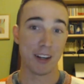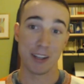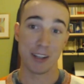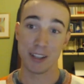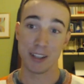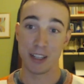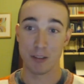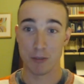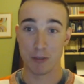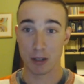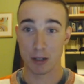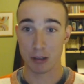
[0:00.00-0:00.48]

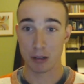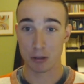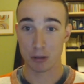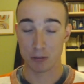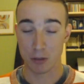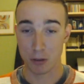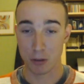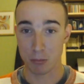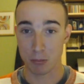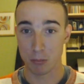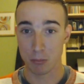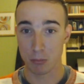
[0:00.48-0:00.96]
difficult
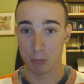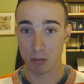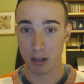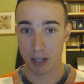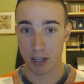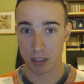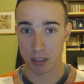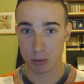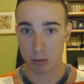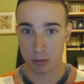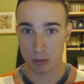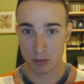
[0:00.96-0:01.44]
for
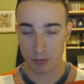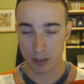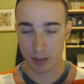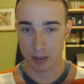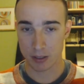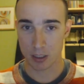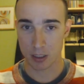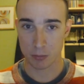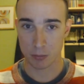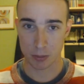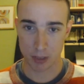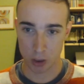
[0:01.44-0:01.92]
black to
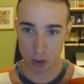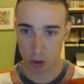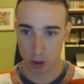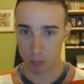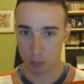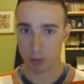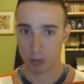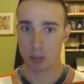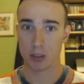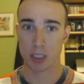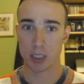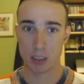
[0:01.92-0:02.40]
defend this
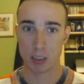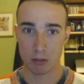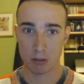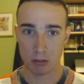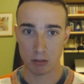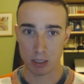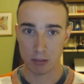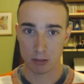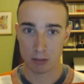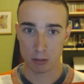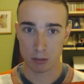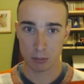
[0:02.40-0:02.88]
position because he will
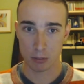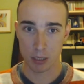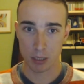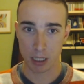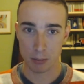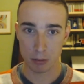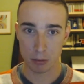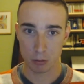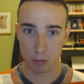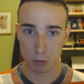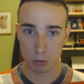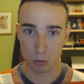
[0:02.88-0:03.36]
never be
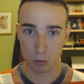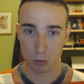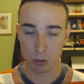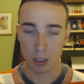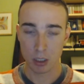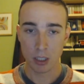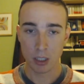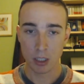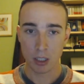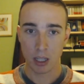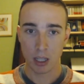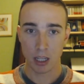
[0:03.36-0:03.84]
able to
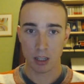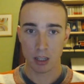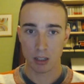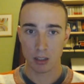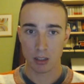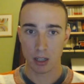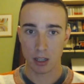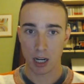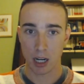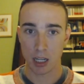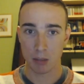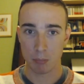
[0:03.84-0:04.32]

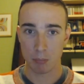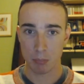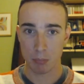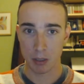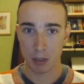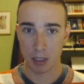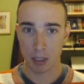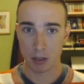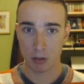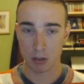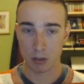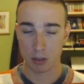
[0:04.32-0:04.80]

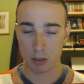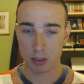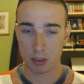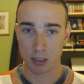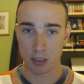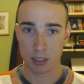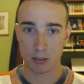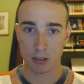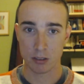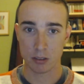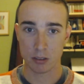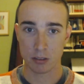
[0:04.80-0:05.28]
unpin on the
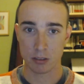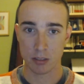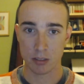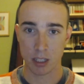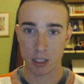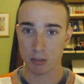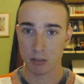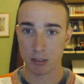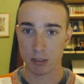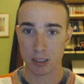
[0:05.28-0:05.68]
7th rank.